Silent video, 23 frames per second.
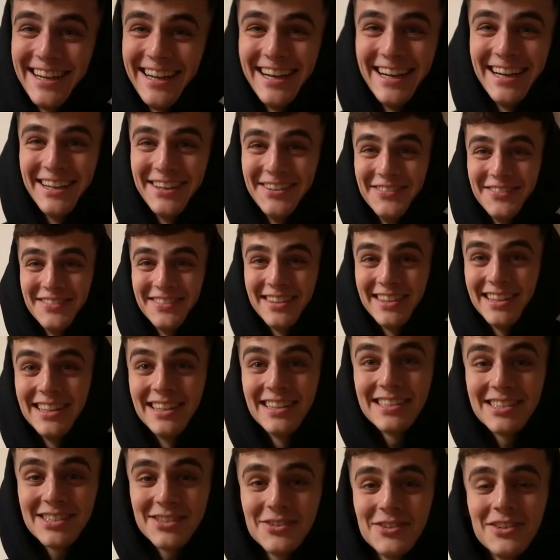time. Hiya.
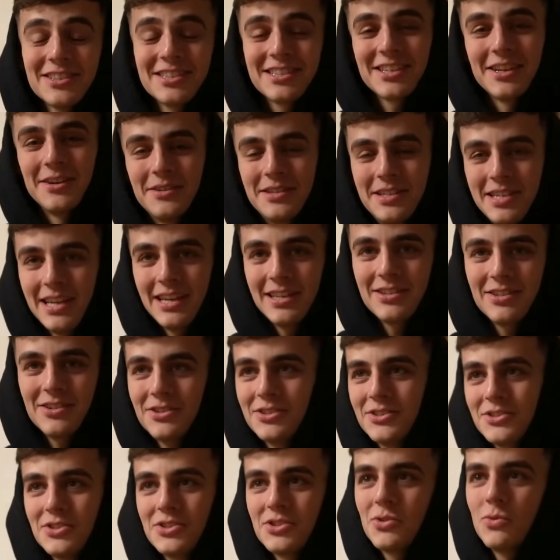This is what's
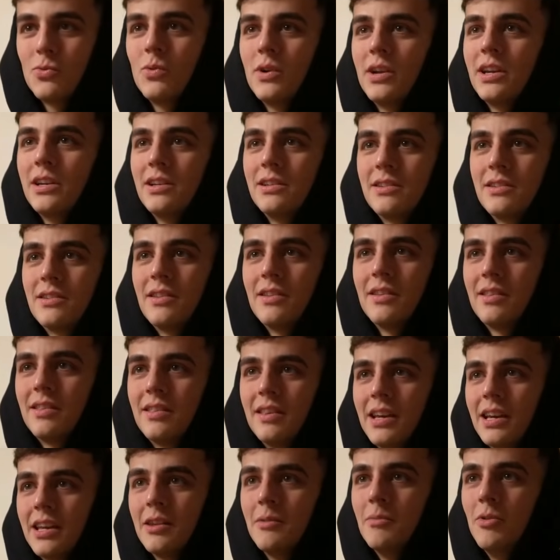TikTok's such a weird
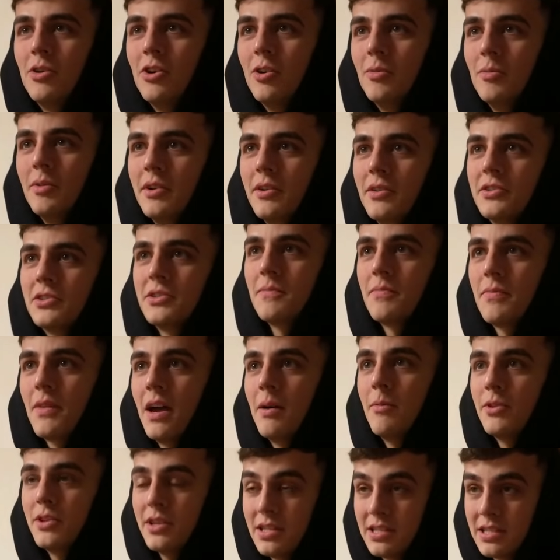thing at the moment.
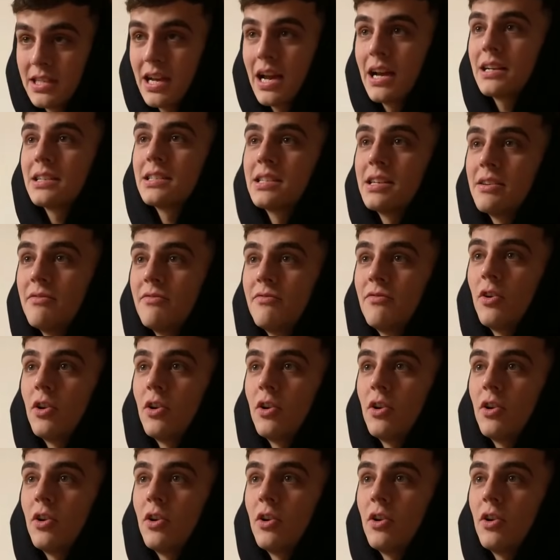I'm on the exact same